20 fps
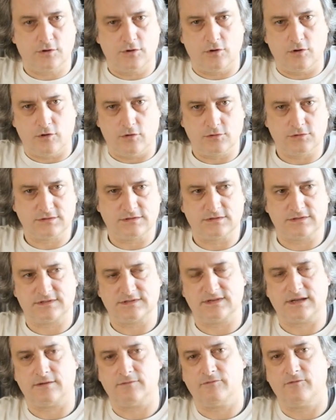cause
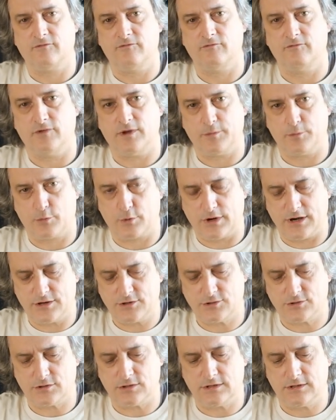some
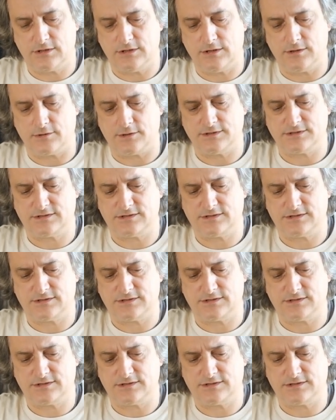vibration in theory.